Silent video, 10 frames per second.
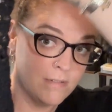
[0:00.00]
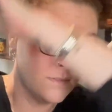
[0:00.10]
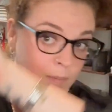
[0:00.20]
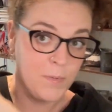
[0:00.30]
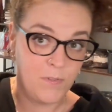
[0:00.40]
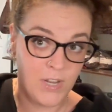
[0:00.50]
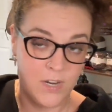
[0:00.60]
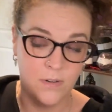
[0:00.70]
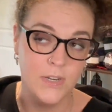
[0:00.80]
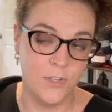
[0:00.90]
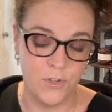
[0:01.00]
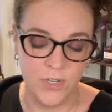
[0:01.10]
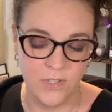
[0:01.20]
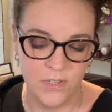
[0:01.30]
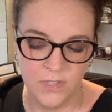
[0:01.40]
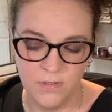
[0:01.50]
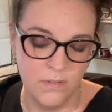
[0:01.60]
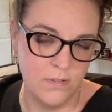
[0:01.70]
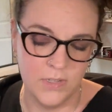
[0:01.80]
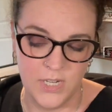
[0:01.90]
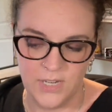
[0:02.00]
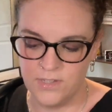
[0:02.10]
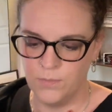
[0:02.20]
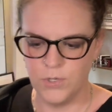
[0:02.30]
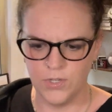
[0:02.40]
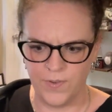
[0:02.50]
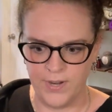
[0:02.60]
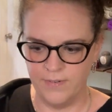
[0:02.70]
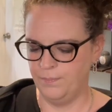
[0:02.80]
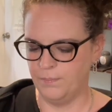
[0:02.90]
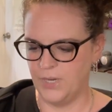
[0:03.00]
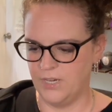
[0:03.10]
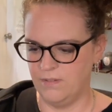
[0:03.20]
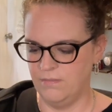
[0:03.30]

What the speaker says: from the video. It's just tedious, which is fine, but